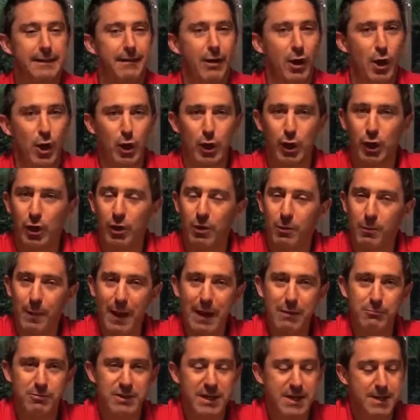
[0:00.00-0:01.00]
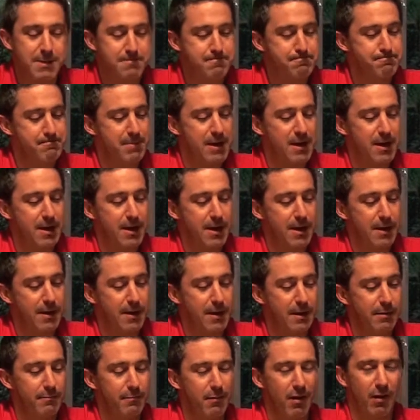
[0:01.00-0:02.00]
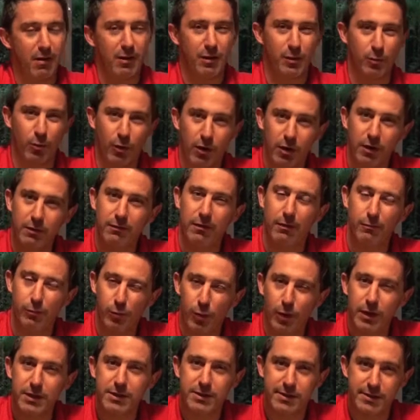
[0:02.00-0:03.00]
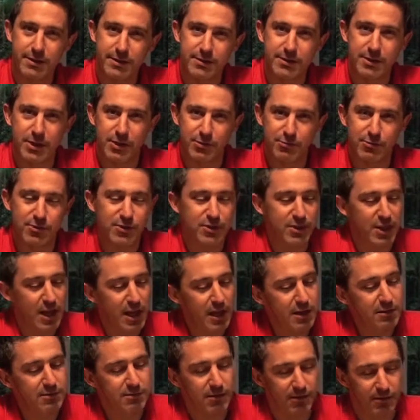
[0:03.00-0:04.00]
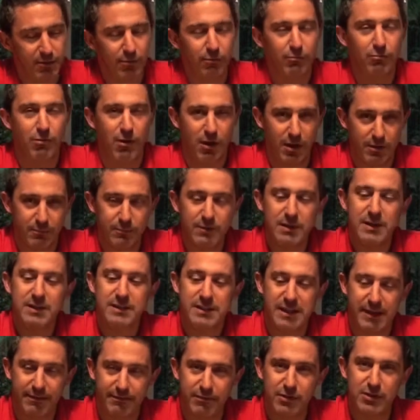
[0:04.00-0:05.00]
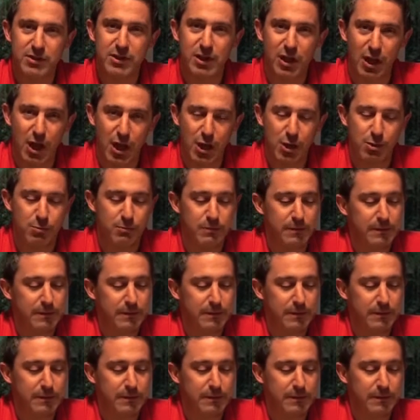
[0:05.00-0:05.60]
Heard a lot about it. I'm quite into the citrus thing, so I thought, right, let's give this a go.